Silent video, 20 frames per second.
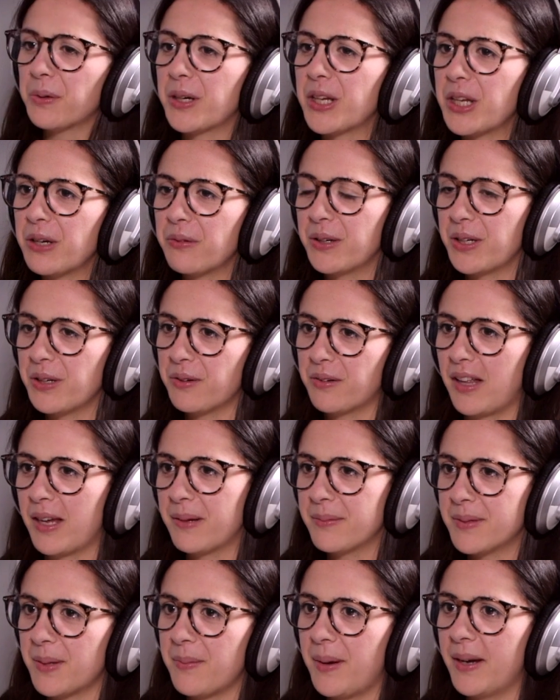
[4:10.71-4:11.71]
were you when you
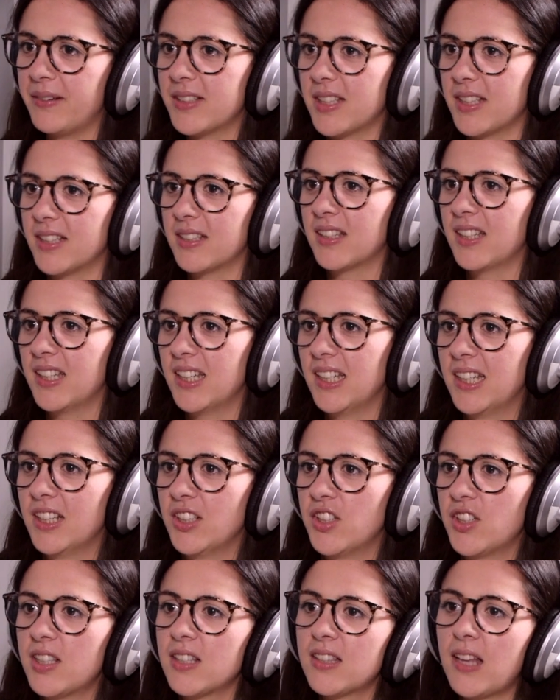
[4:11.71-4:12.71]
climbed the mountain?
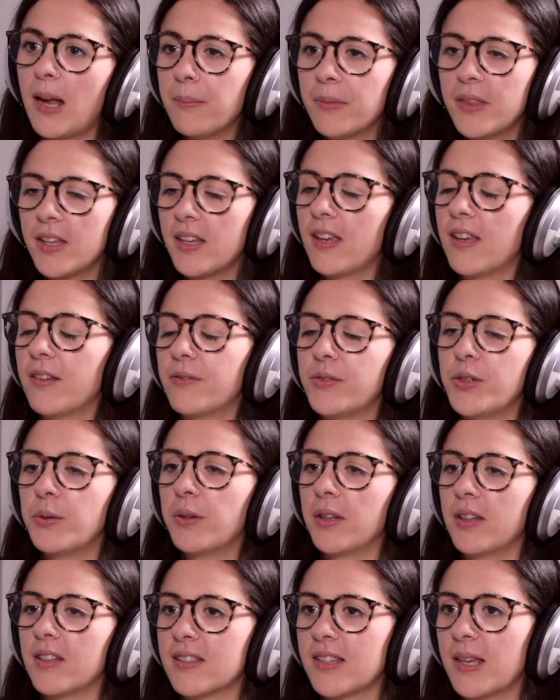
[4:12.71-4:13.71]
Just because I'm thinking of
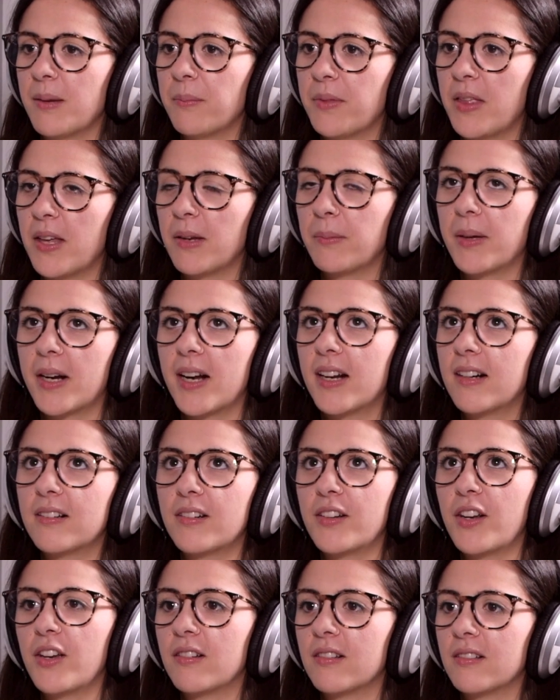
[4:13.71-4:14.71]
doing the same thing, but I
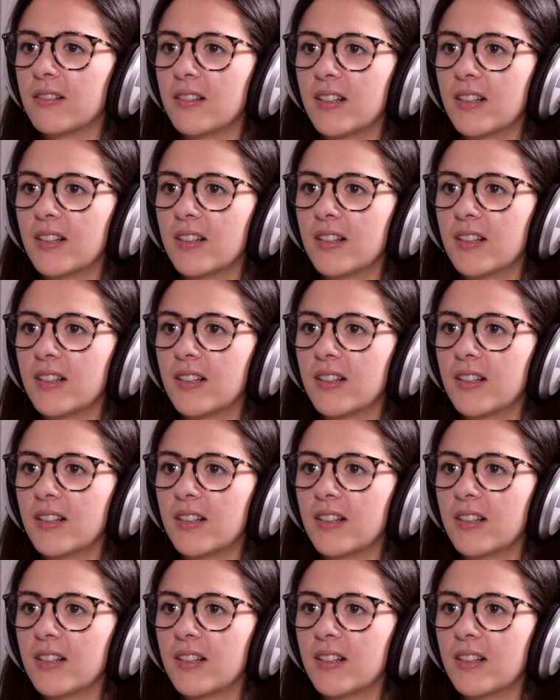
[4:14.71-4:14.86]
don't know.